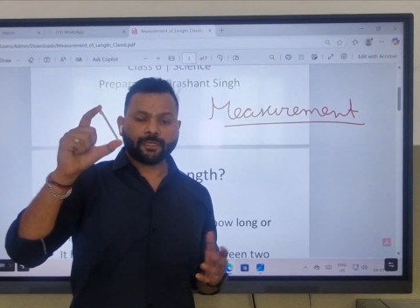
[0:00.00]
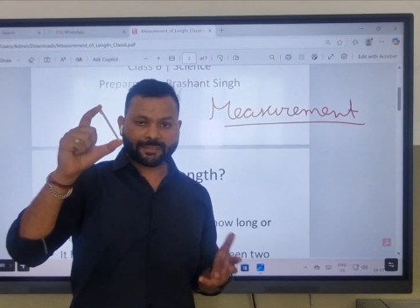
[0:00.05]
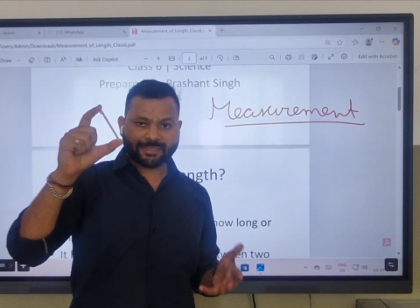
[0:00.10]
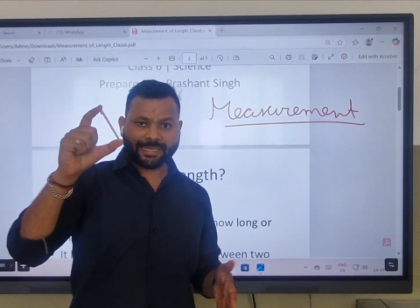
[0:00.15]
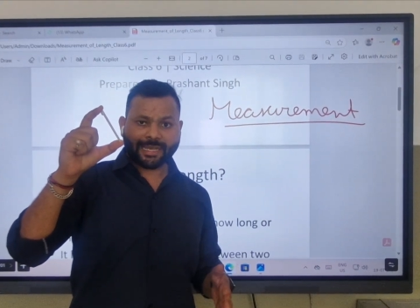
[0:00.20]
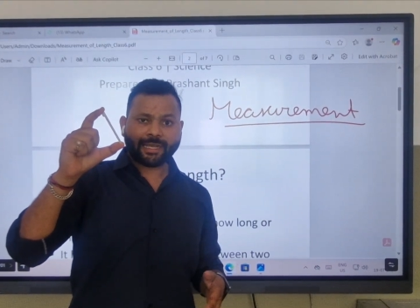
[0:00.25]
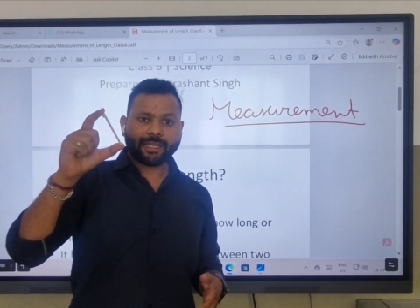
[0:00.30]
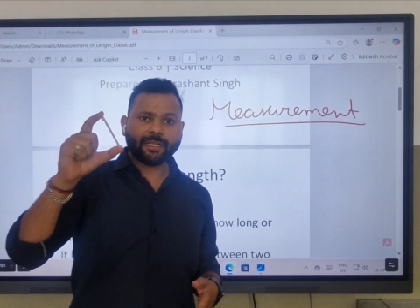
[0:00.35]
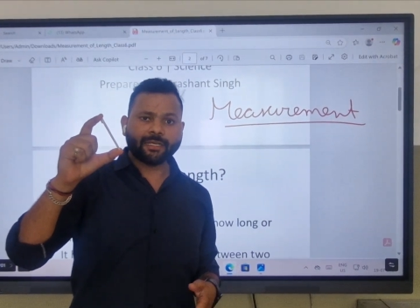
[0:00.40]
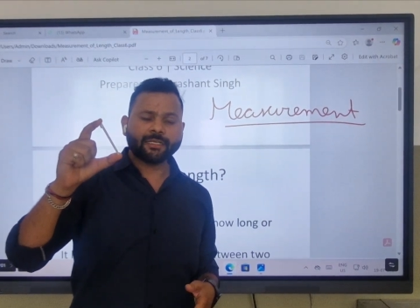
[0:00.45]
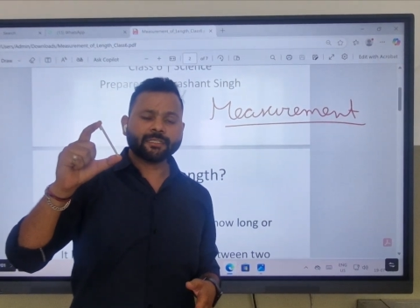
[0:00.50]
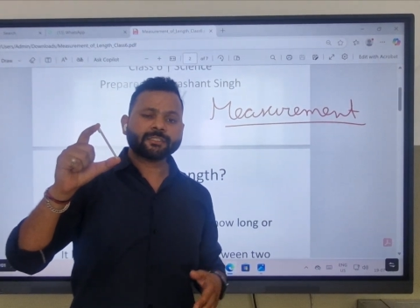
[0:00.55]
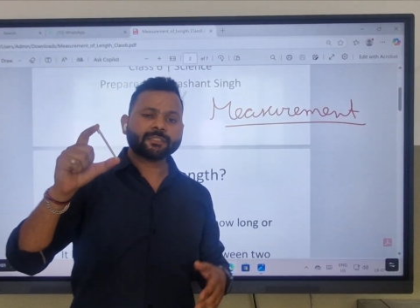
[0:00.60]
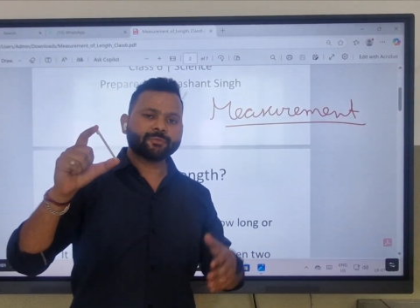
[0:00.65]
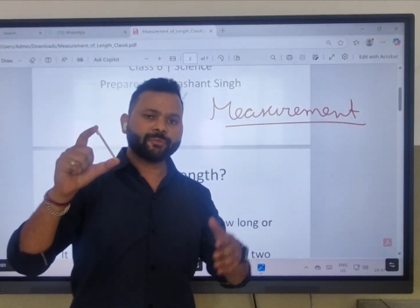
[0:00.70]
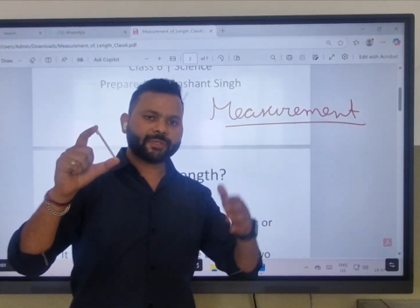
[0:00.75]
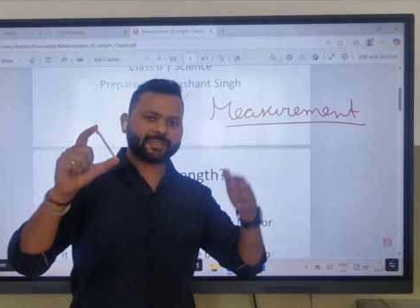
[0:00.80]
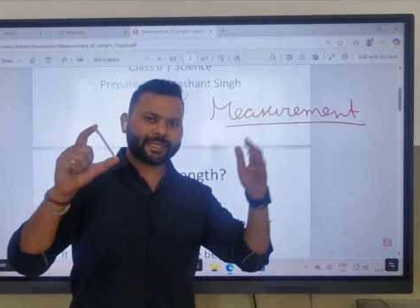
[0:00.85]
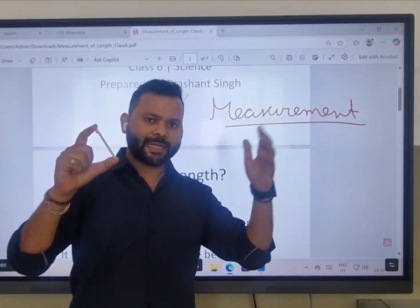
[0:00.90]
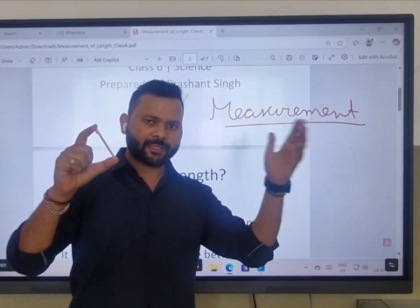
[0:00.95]

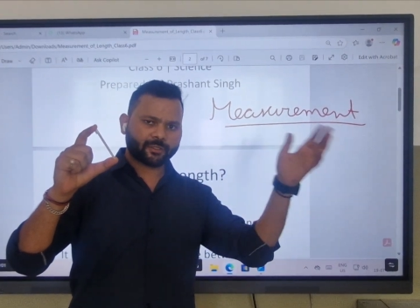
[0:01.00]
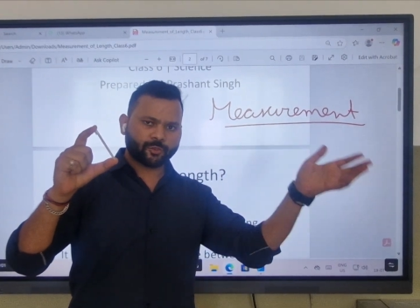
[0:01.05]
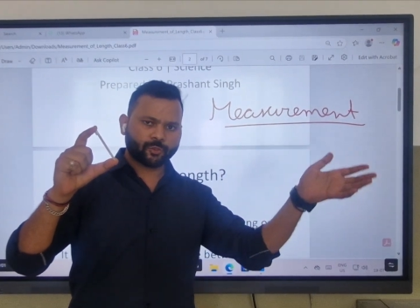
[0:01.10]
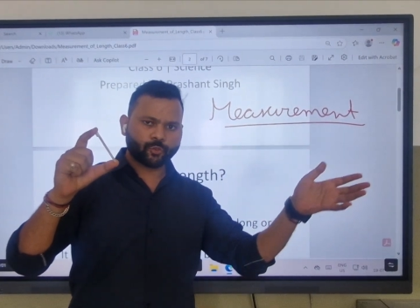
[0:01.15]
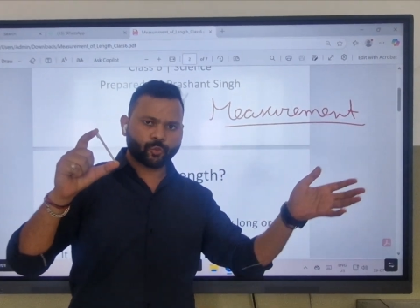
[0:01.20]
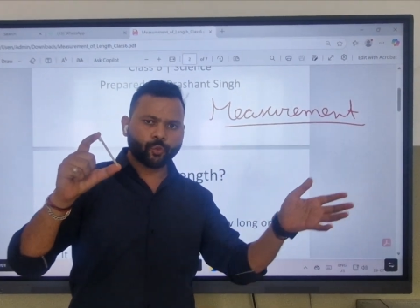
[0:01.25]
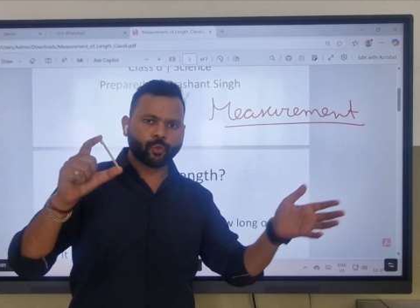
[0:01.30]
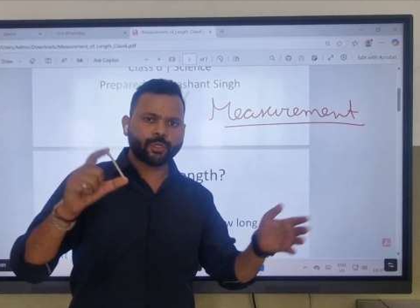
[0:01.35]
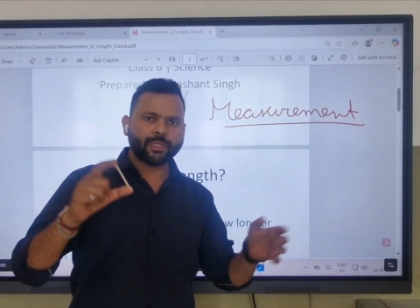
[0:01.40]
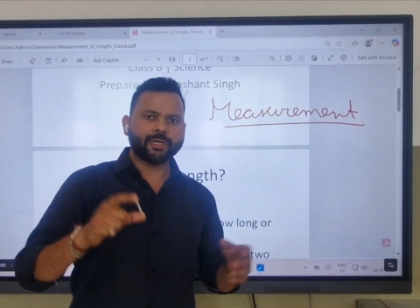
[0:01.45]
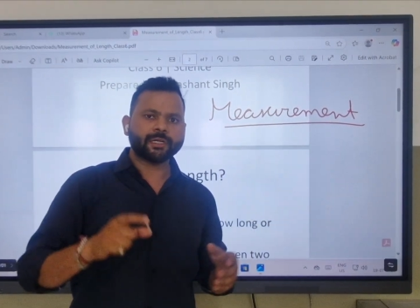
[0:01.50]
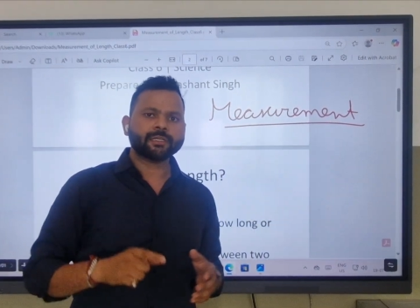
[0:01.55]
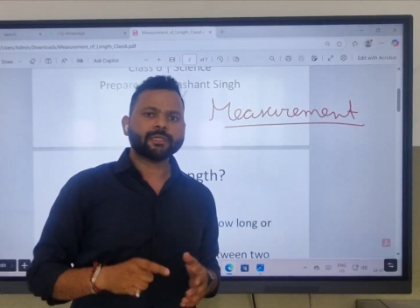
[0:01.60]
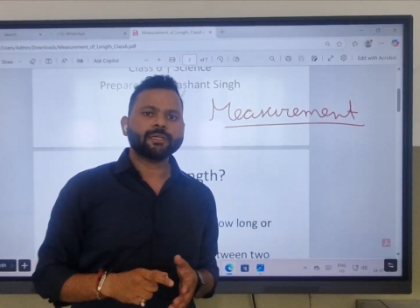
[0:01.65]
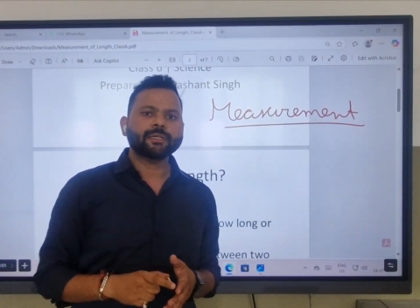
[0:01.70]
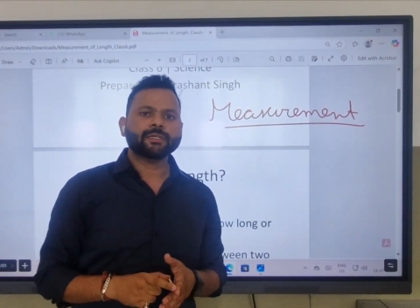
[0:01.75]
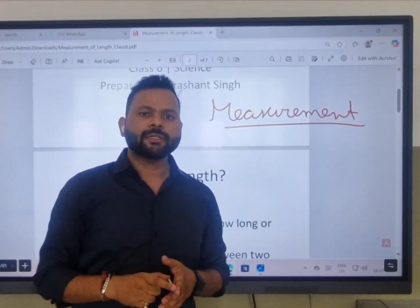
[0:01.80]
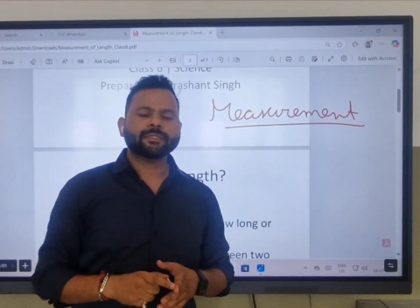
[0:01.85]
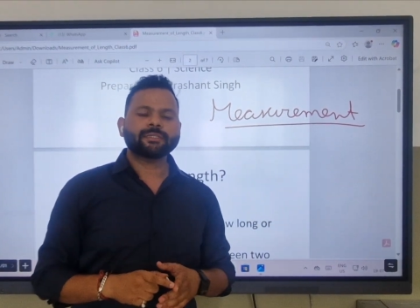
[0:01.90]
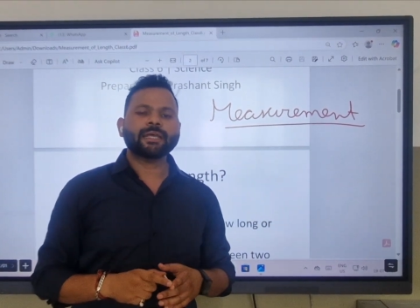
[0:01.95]
stylus with that
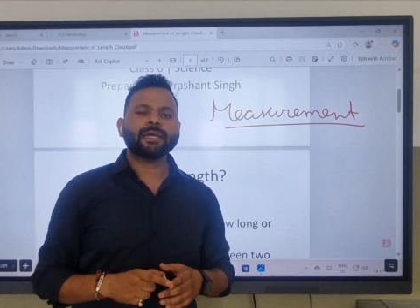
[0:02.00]
ruler,